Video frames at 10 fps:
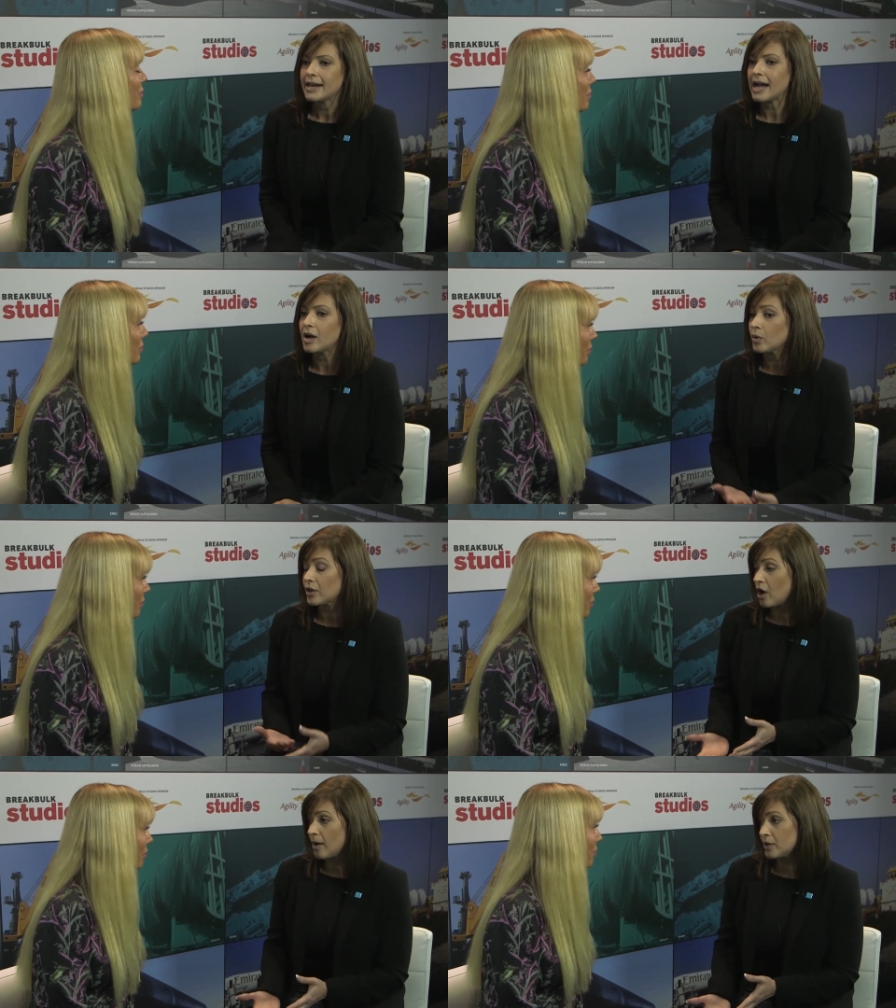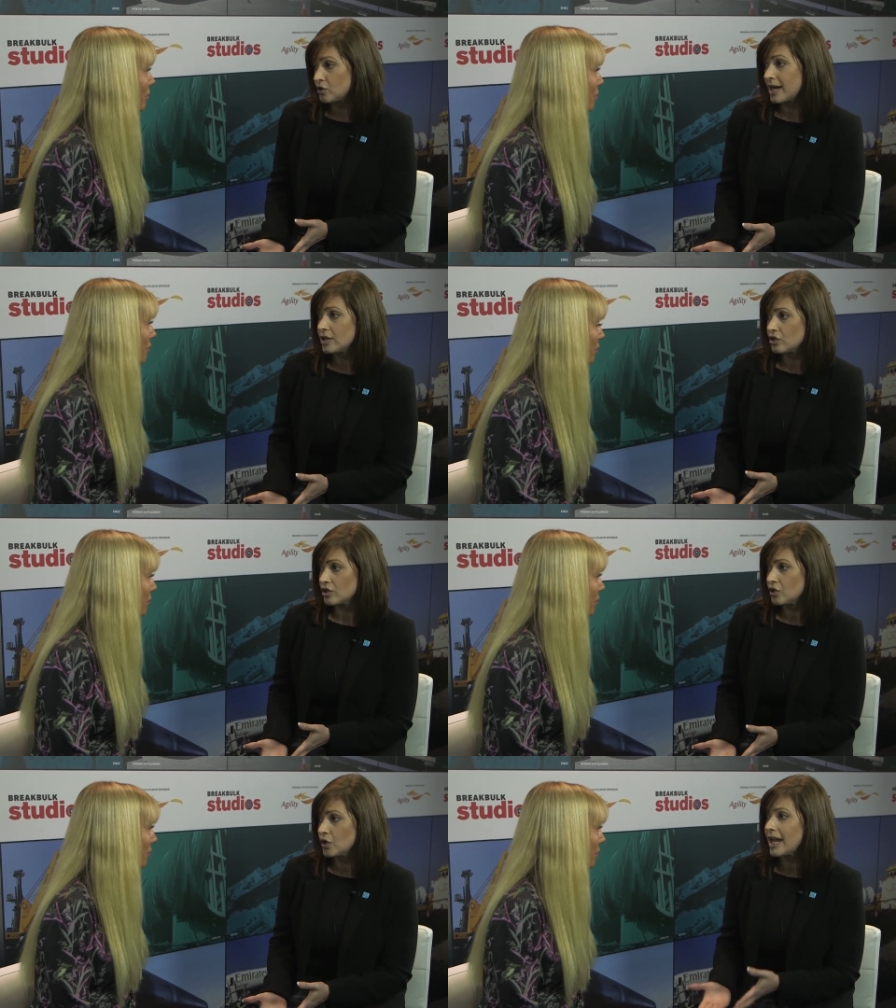Now, with
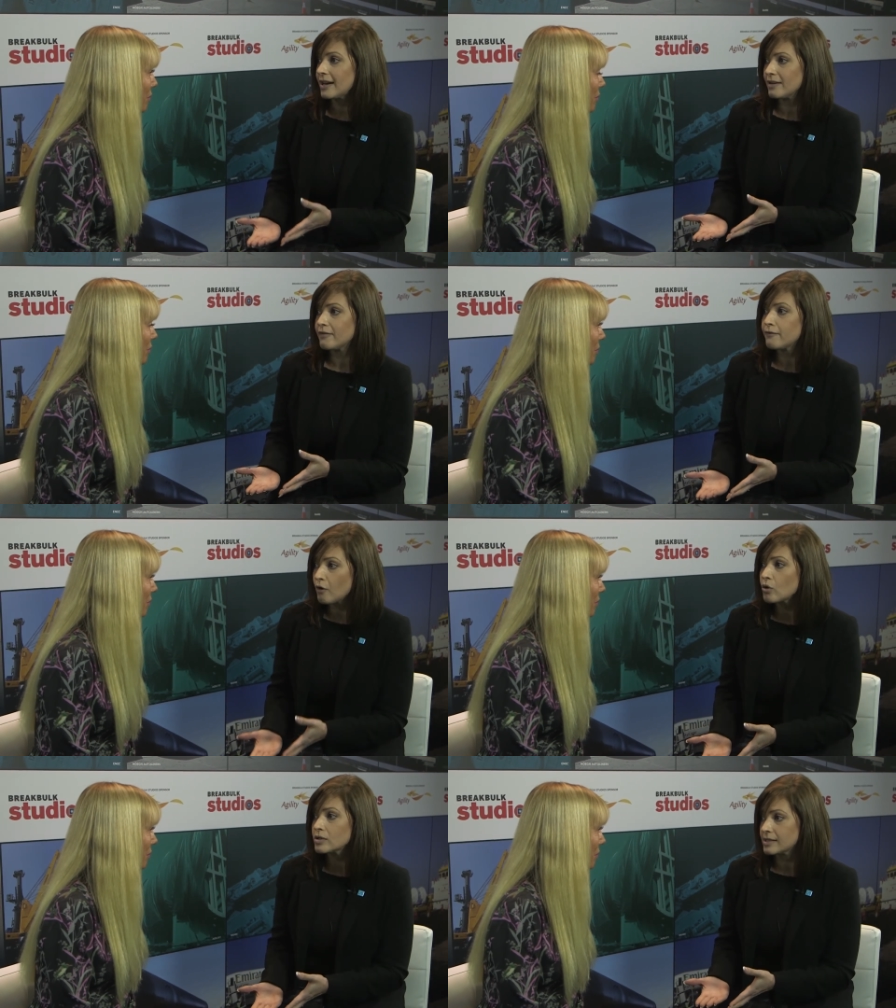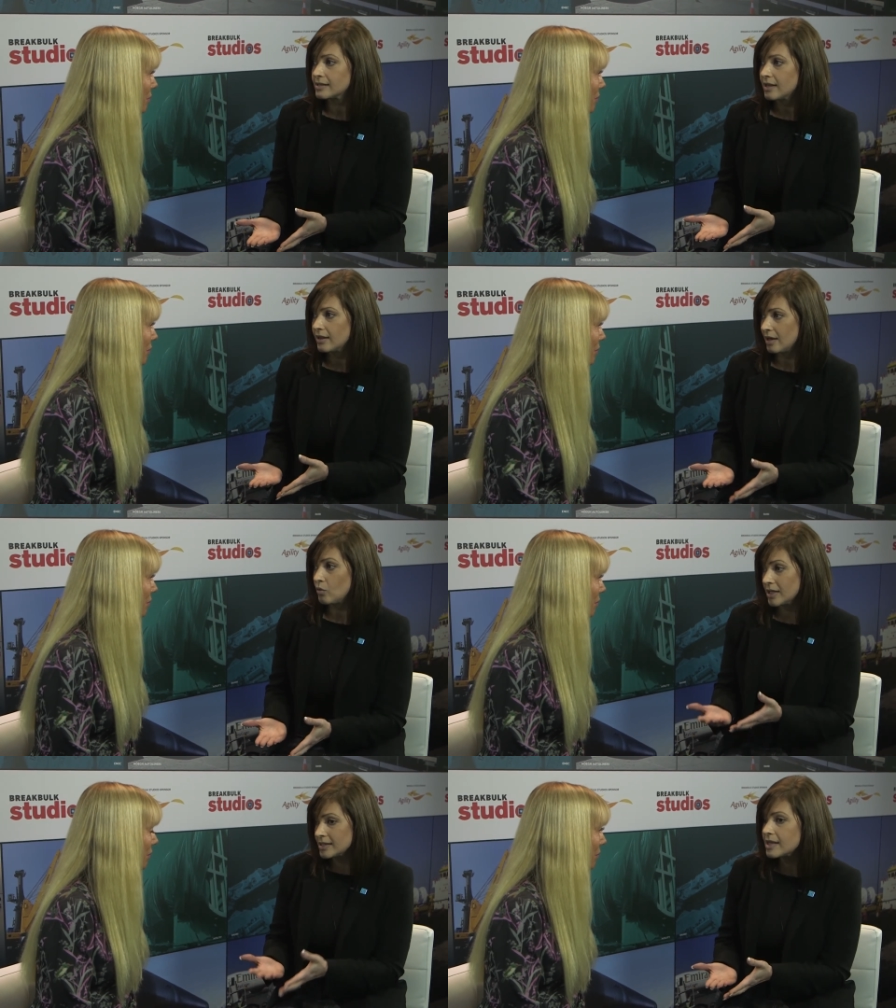arbitration, you can enforce the,
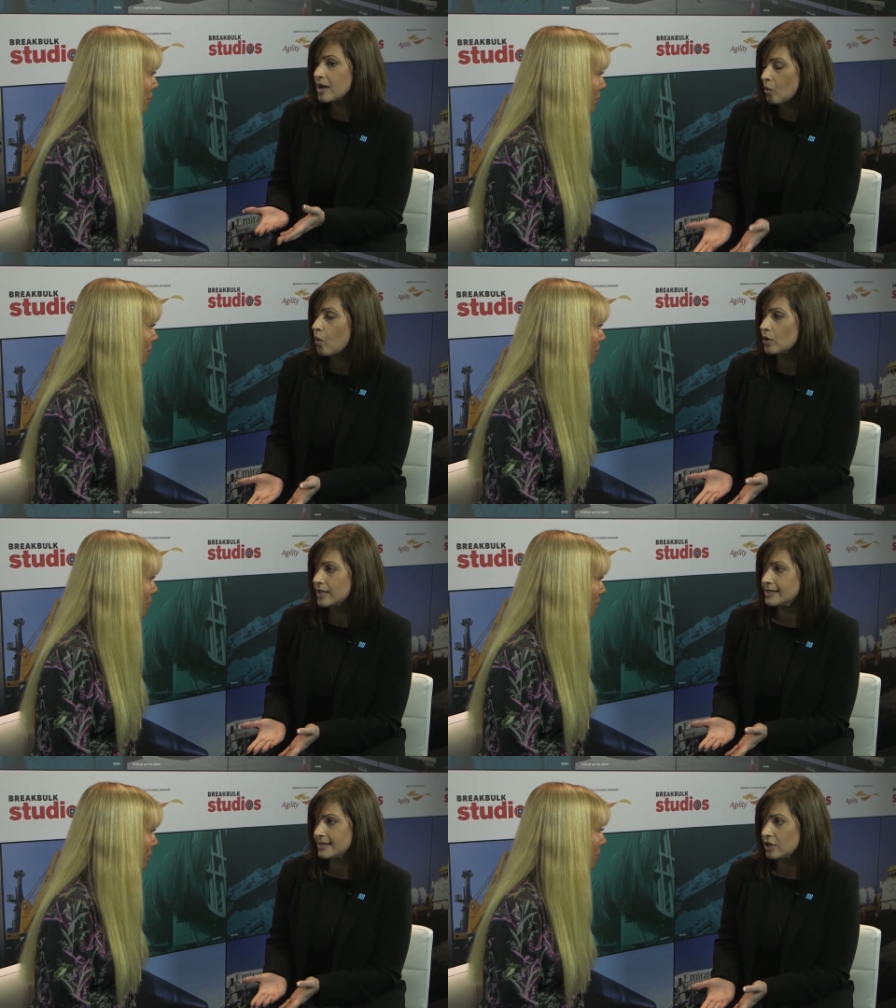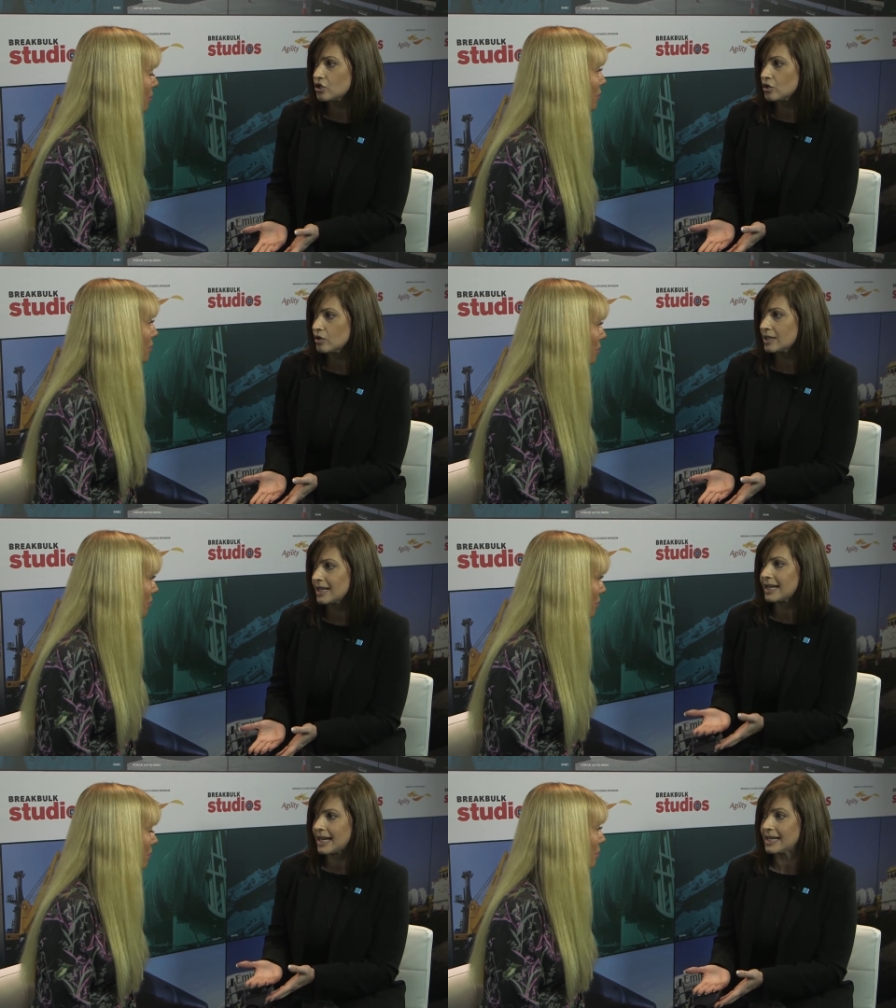once the award is issued, it,